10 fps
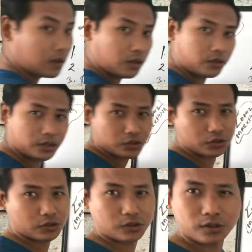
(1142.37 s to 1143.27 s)
You can
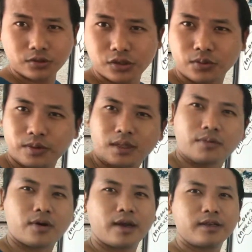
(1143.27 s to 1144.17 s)
just negotiate with the
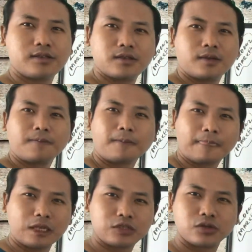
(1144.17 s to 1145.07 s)
price.
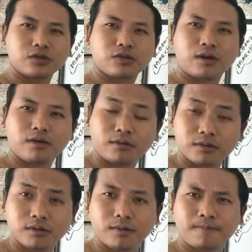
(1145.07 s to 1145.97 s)
It shows you how
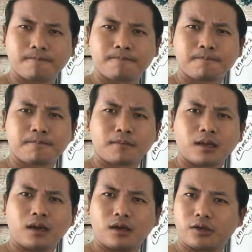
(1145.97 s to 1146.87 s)
good,
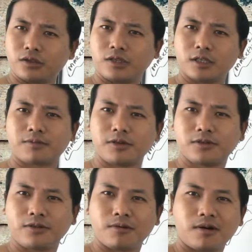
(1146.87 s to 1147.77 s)
a good
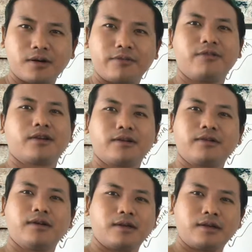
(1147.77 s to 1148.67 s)
salesperson you are if you can
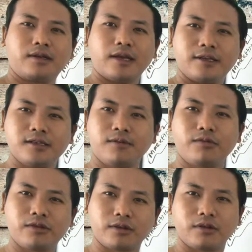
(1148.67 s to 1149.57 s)
end up
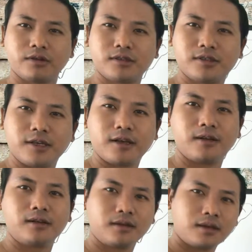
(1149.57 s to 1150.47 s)
with a good
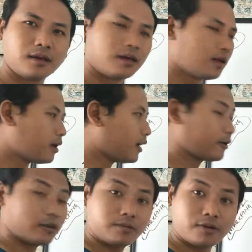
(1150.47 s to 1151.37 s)
deal and a
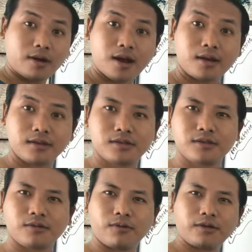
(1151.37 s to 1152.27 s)
good price
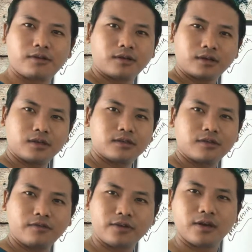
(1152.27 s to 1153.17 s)
with a good
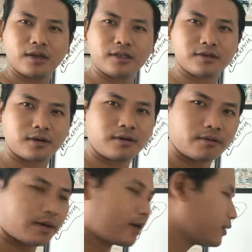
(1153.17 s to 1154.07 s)
video editor,
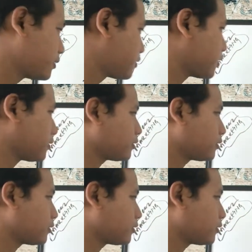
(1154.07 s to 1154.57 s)
right? So,